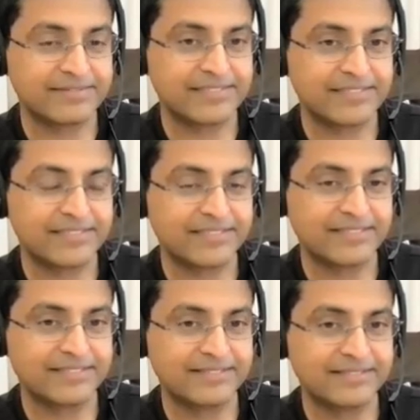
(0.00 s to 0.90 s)

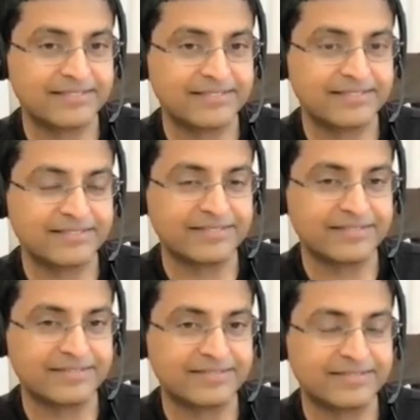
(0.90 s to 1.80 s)

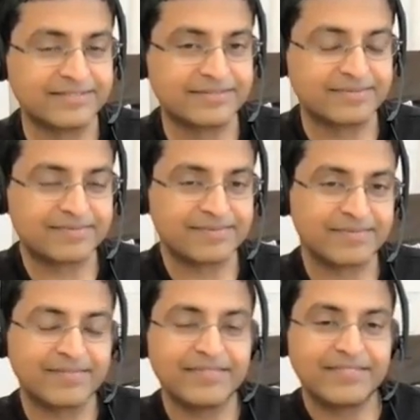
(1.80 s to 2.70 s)

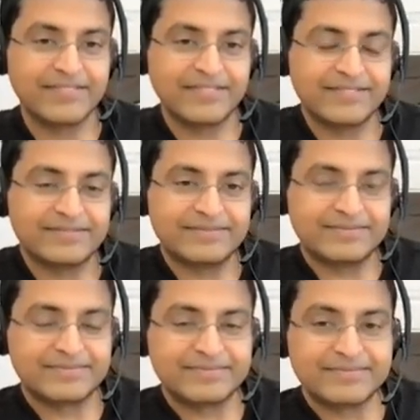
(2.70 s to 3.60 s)

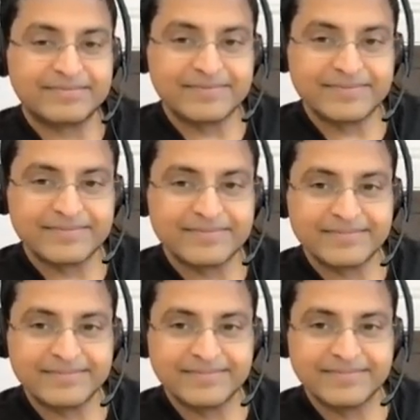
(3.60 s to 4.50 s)

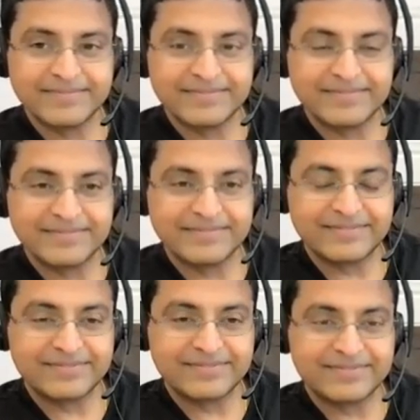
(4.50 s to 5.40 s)

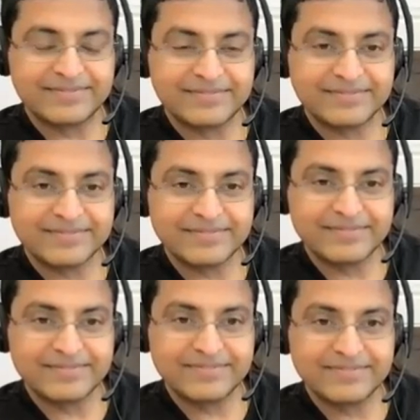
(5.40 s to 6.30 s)

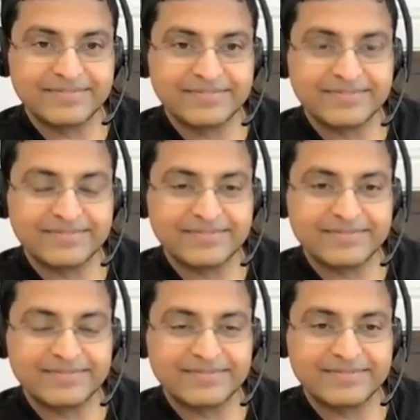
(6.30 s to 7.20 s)

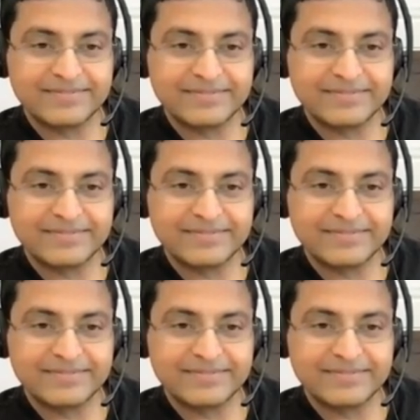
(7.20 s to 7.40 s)
(not speaking)